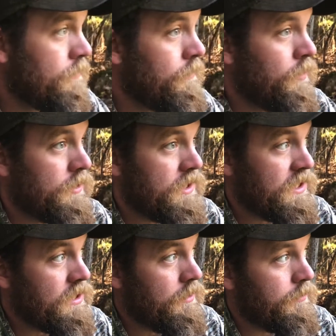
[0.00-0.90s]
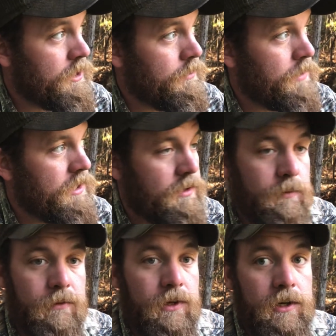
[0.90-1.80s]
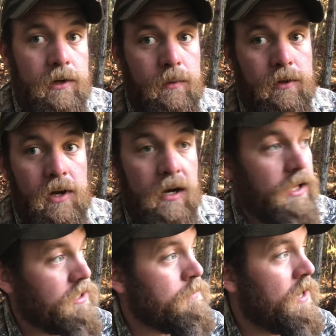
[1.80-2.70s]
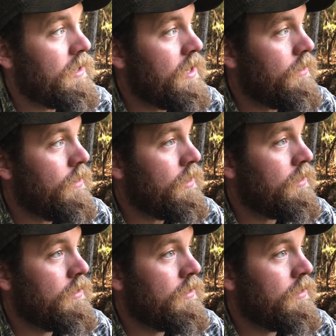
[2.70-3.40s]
we'll see something come in, and if we do, we'll try to lay smack down on it.